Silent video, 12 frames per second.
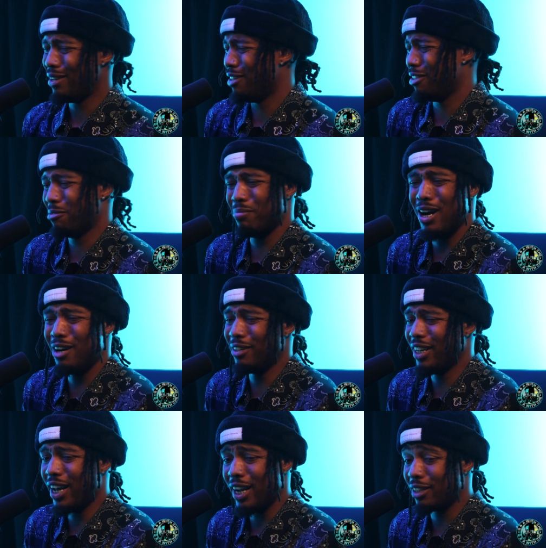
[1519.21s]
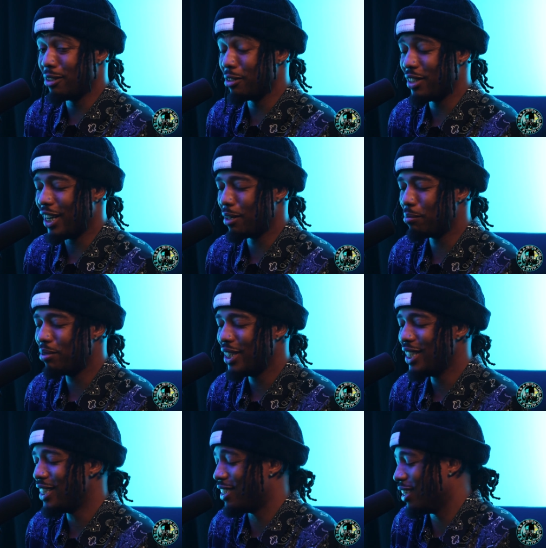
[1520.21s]
inspiring actors, like
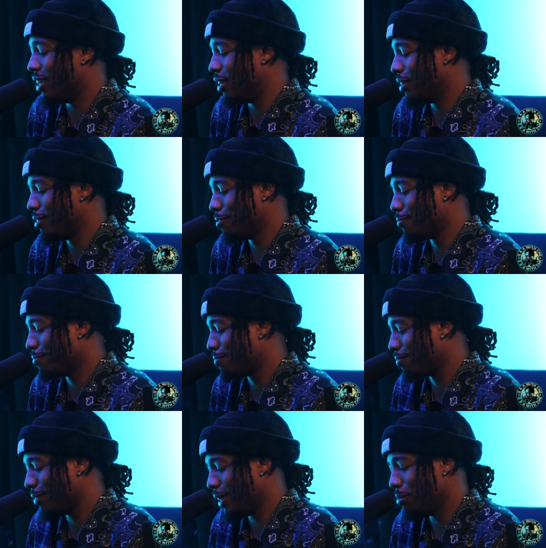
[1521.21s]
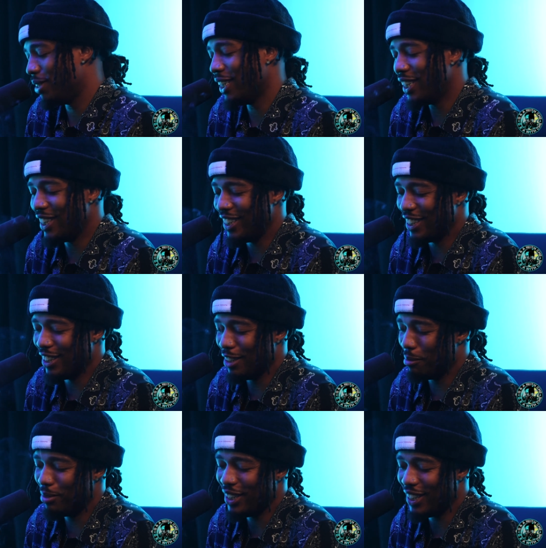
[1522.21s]
please y'all, please
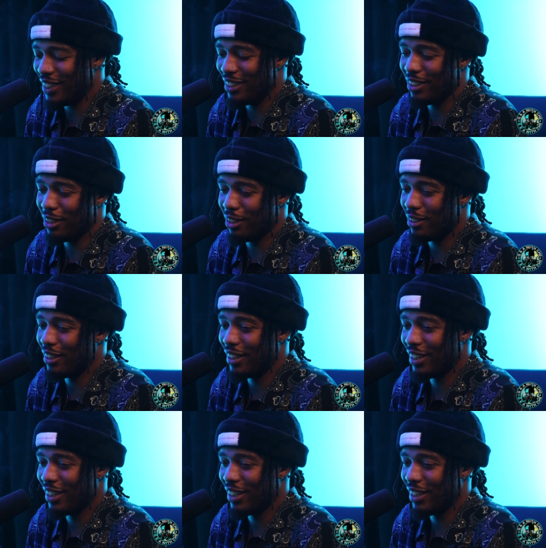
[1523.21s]
y'all, please y'all.